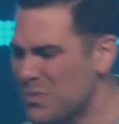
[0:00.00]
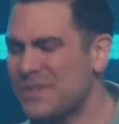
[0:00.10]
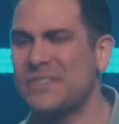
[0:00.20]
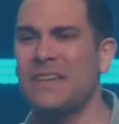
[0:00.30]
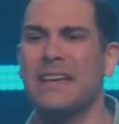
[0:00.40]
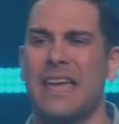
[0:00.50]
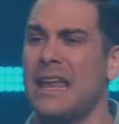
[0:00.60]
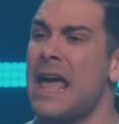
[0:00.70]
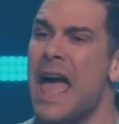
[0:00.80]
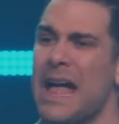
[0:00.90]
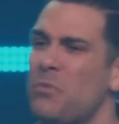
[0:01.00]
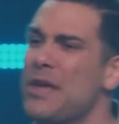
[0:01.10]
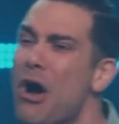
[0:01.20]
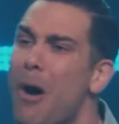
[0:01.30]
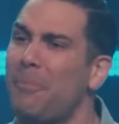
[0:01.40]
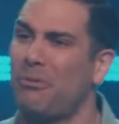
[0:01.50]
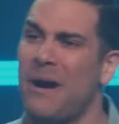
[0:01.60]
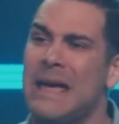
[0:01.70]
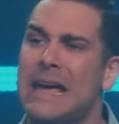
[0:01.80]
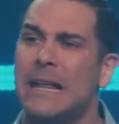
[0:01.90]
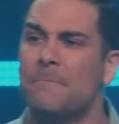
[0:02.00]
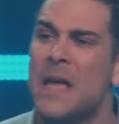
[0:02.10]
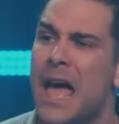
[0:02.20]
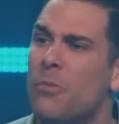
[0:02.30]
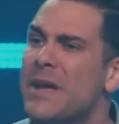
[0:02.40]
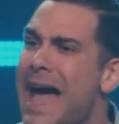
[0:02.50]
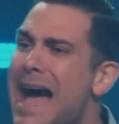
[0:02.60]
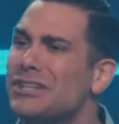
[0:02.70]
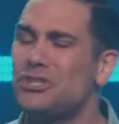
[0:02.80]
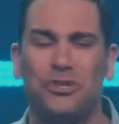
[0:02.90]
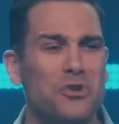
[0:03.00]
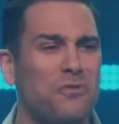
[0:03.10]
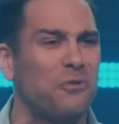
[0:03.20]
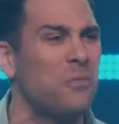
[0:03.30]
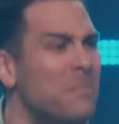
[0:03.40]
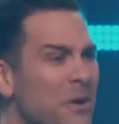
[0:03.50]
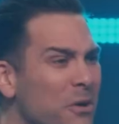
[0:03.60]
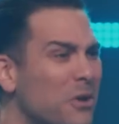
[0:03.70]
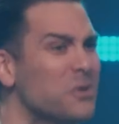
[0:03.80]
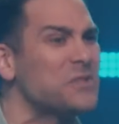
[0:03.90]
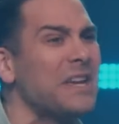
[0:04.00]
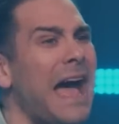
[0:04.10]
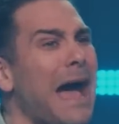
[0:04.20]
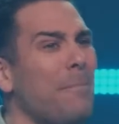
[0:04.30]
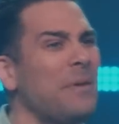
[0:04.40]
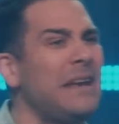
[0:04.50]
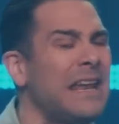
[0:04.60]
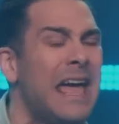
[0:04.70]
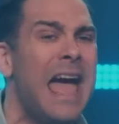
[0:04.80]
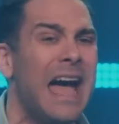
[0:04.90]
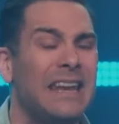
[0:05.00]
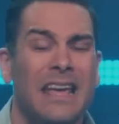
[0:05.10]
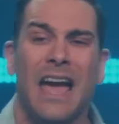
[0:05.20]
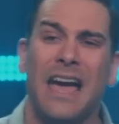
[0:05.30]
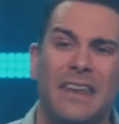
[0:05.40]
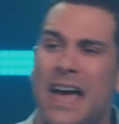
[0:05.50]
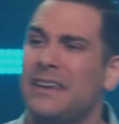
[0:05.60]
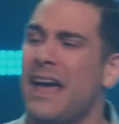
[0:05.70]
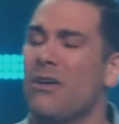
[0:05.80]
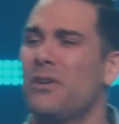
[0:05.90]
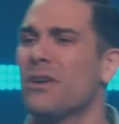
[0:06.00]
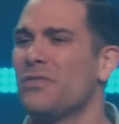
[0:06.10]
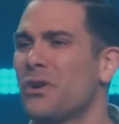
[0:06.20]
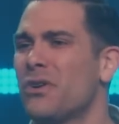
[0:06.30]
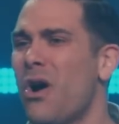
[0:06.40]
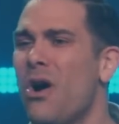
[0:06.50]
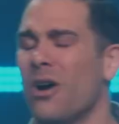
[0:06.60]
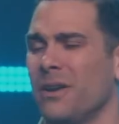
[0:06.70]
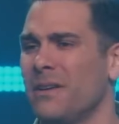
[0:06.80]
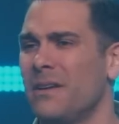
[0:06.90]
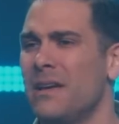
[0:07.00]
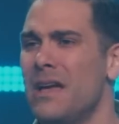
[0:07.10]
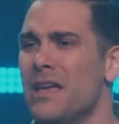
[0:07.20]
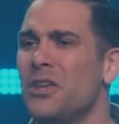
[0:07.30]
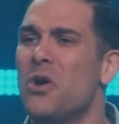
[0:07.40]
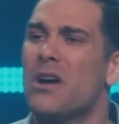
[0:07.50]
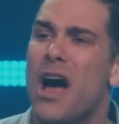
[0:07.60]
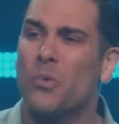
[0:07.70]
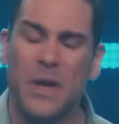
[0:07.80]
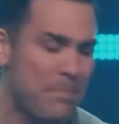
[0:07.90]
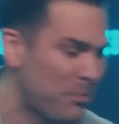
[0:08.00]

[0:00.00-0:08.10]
was sick, and we all prayed, and we asked you for miracles to happen, and now they're gone. You know, God, we